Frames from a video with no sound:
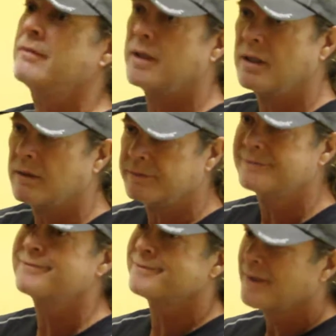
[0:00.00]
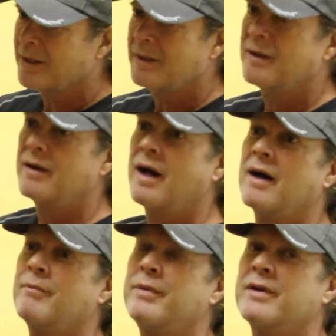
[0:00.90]
you know,
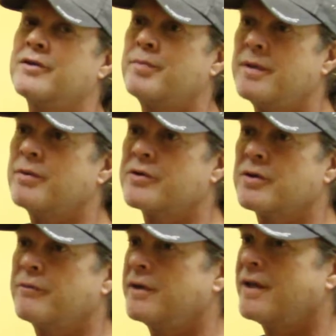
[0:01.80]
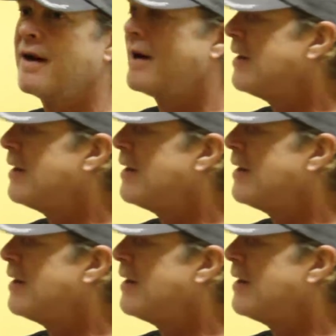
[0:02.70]
because people are so freaked out. I